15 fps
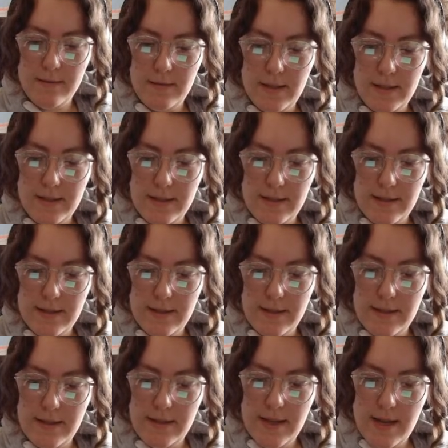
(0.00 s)
Like that,
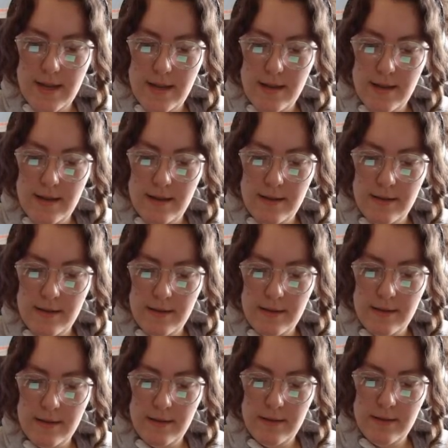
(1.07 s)
and then
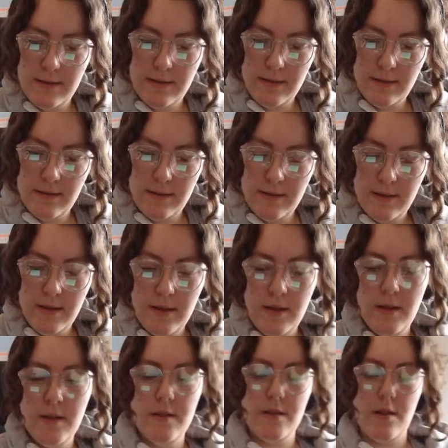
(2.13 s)

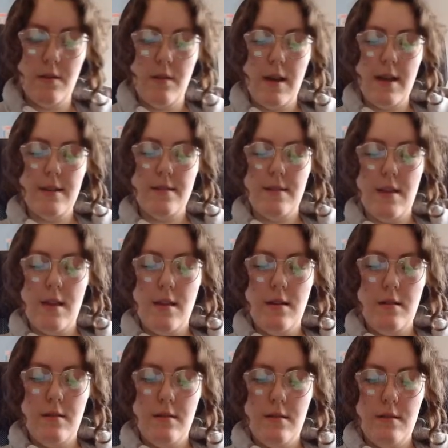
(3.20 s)
so as they
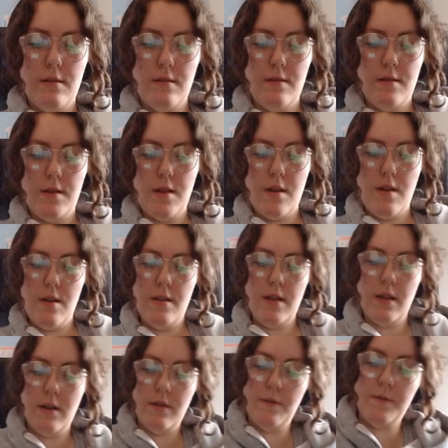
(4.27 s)
turn, they're
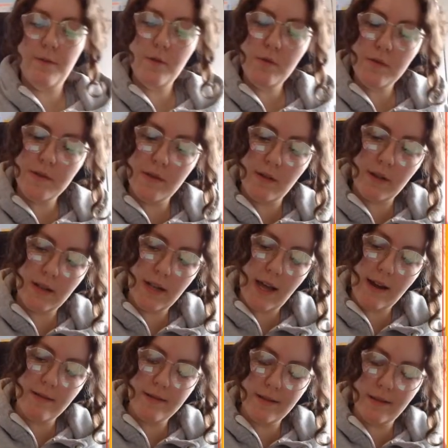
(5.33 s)
going to fall, so the
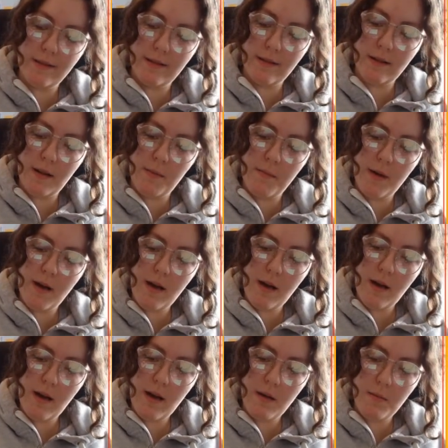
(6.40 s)
clouds are going to come
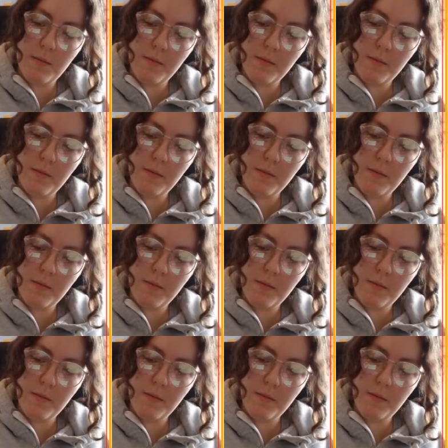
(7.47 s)
up.